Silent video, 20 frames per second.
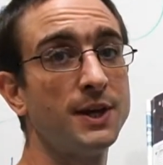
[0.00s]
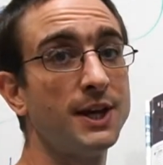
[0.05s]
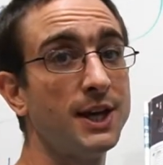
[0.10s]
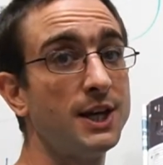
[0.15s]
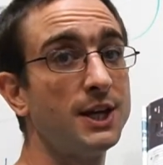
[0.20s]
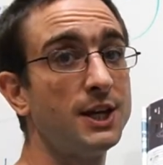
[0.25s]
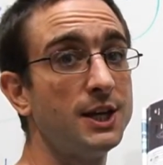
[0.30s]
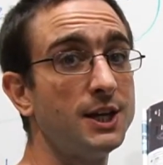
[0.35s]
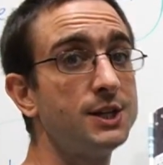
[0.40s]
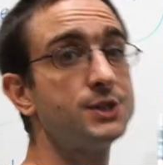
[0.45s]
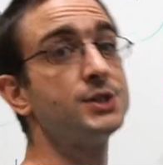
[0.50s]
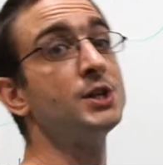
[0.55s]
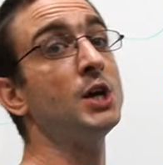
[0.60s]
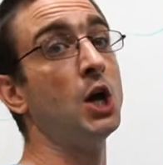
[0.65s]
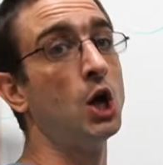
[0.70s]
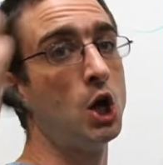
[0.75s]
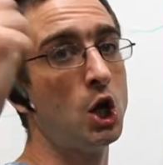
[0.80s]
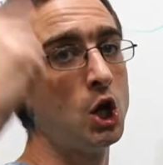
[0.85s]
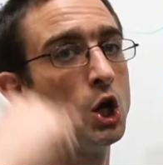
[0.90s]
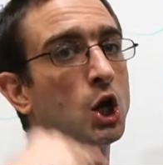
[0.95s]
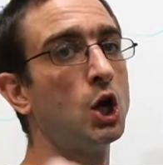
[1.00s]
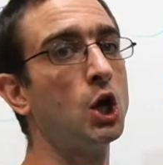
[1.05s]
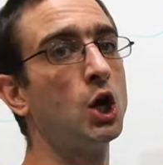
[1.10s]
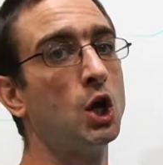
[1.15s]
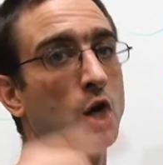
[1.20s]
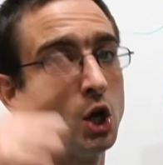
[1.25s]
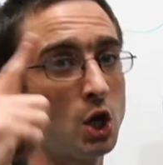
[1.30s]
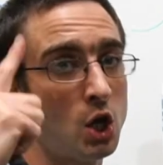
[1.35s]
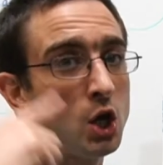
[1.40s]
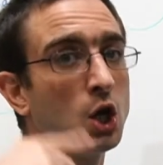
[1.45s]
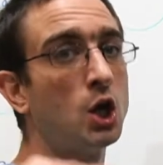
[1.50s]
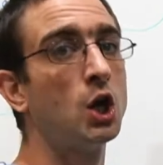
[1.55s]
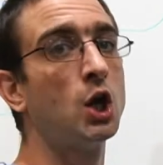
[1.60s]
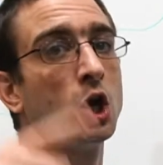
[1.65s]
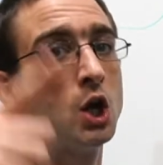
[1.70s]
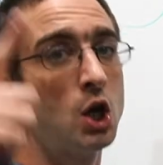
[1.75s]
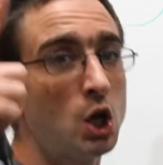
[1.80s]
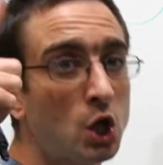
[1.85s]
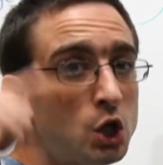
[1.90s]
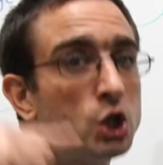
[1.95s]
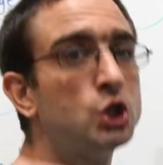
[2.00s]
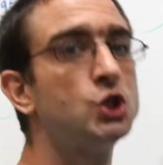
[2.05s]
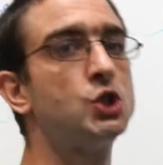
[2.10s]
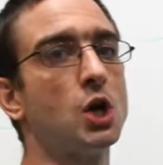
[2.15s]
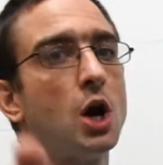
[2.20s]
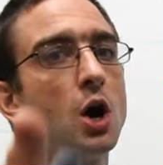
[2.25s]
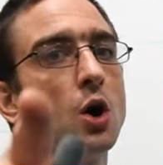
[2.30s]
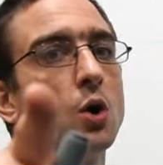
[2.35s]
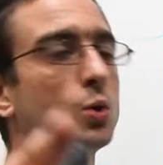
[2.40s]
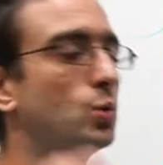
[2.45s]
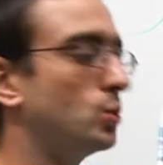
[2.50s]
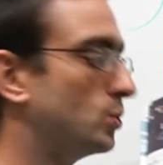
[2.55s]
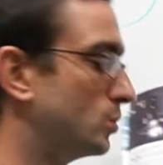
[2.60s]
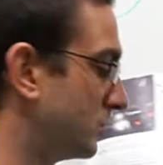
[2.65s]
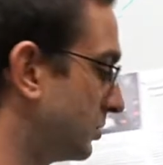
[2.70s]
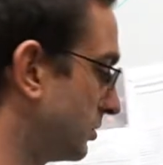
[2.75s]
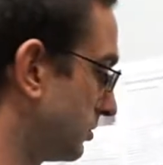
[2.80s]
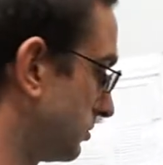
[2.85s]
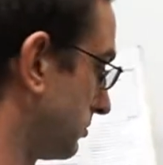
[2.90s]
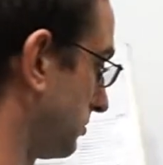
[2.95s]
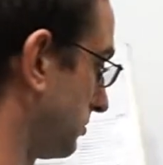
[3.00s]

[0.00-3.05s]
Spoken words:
It is told.